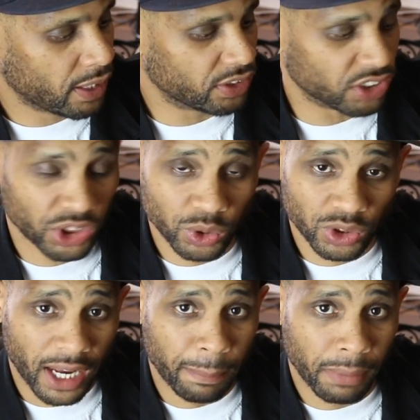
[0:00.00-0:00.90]
the
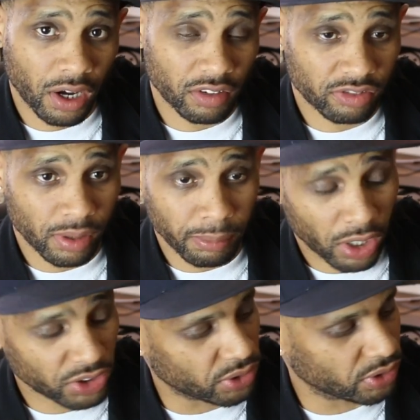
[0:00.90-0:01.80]
shoes I bought from
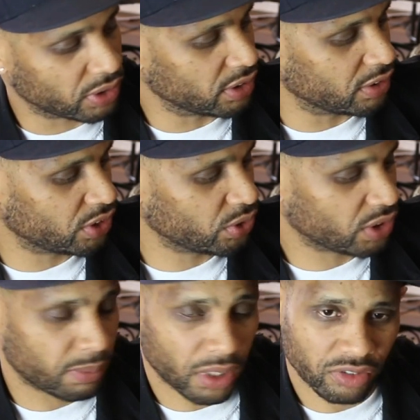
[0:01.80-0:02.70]
Marshalls because the shoes
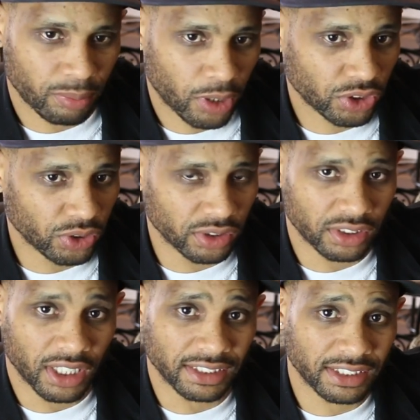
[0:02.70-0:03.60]
I bought from Marshalls
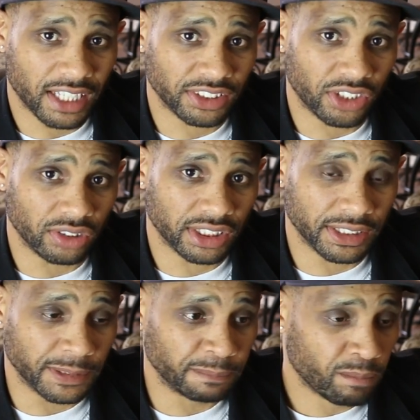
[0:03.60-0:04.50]
is like size
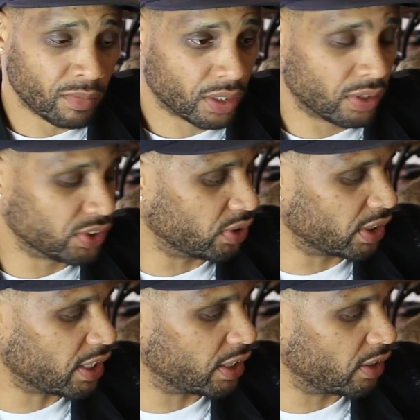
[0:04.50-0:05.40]
13. So they're
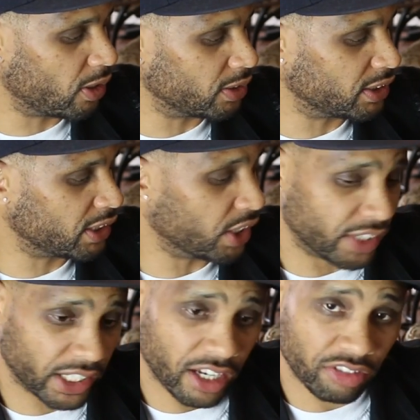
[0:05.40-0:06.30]
kind of hard to sell.
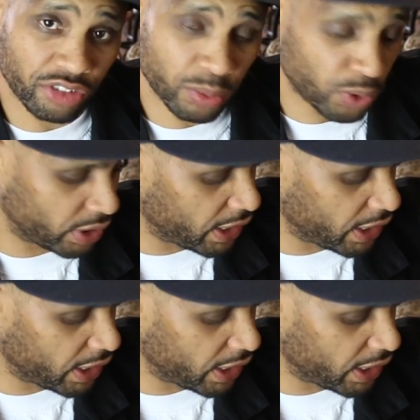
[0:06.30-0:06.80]
They got a few more